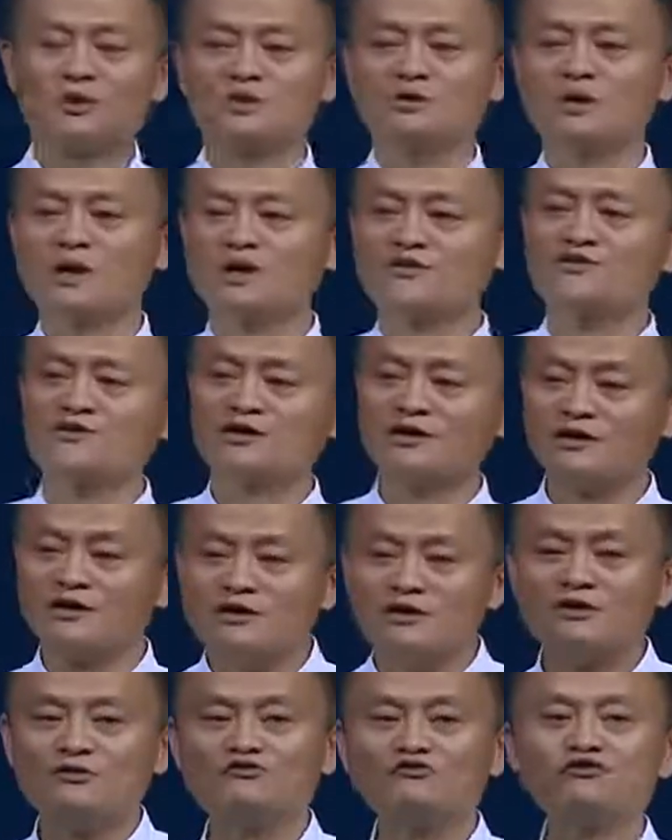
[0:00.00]
we went there,
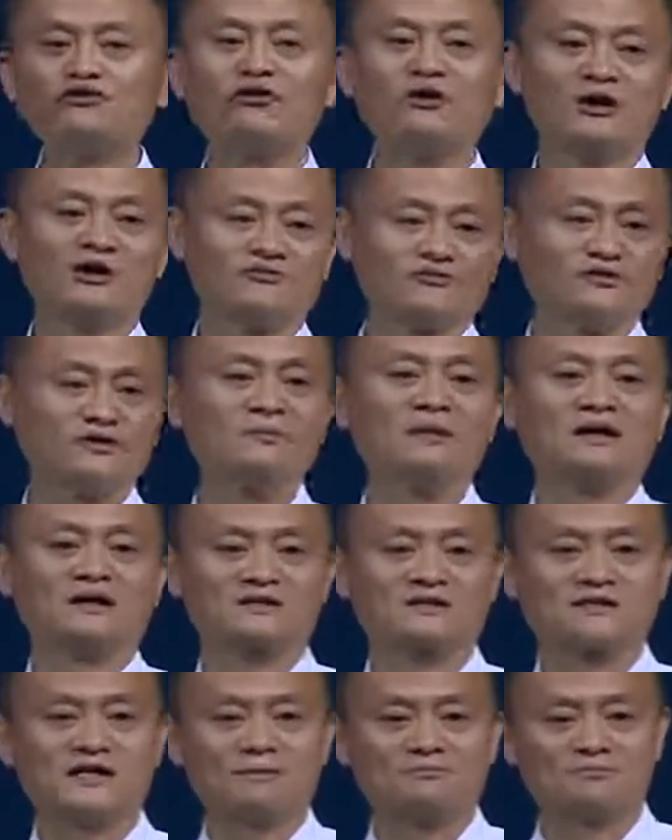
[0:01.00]
4 of them
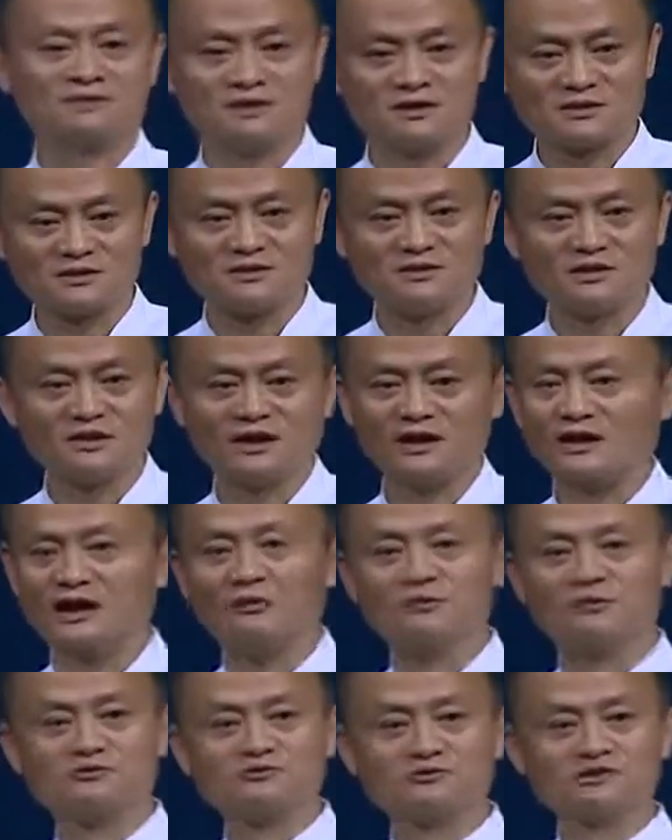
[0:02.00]
accepted, and I
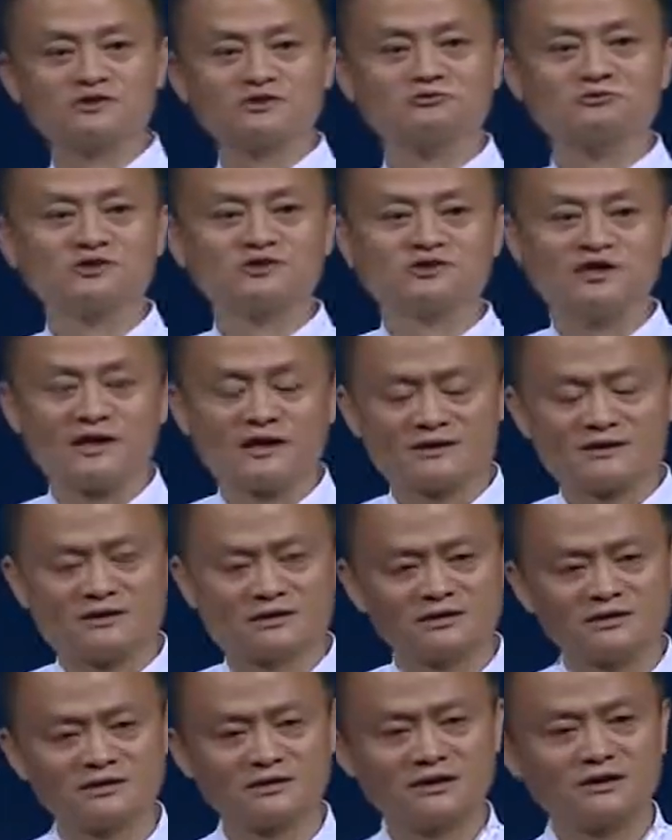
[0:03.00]
was
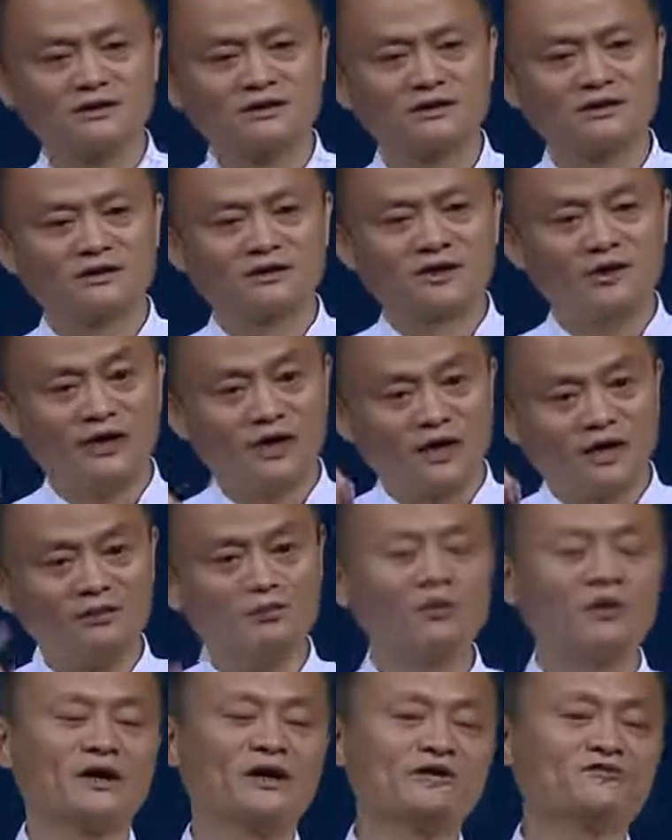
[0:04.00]
rejected.
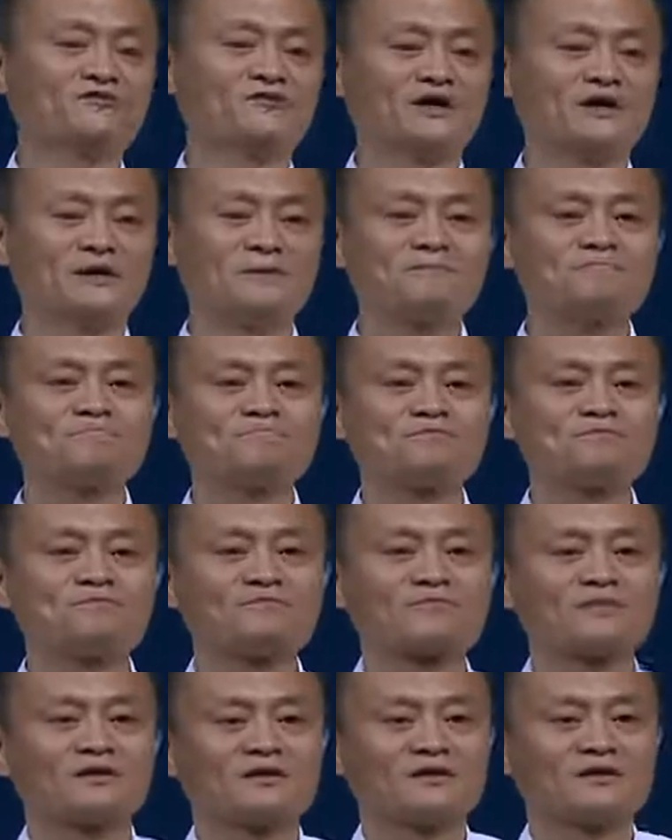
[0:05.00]
And one of
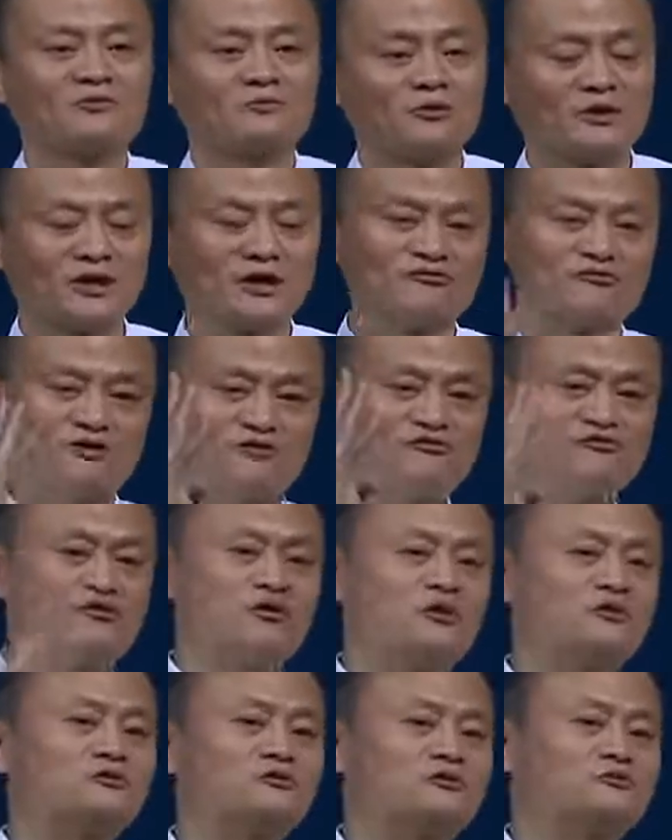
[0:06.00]
the
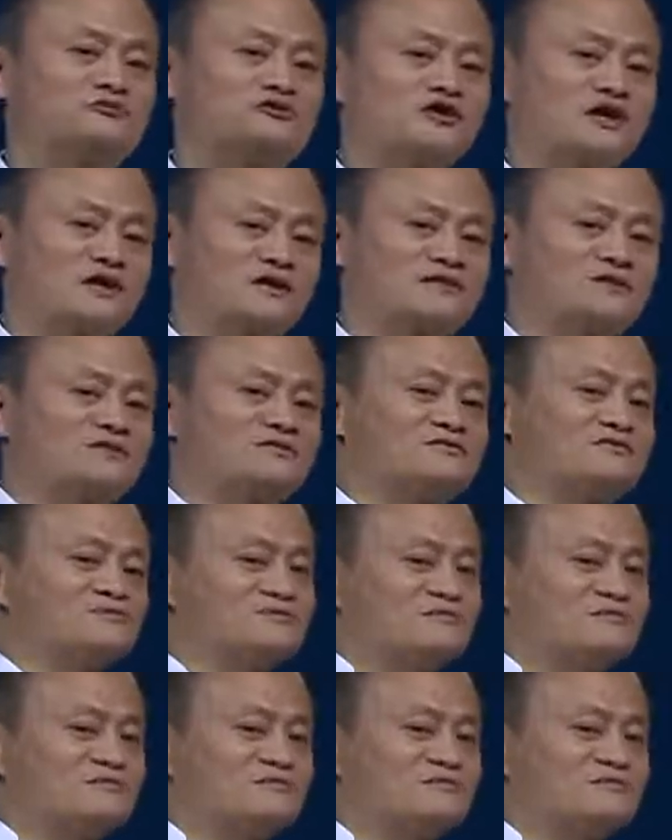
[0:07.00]
4 who were rejected,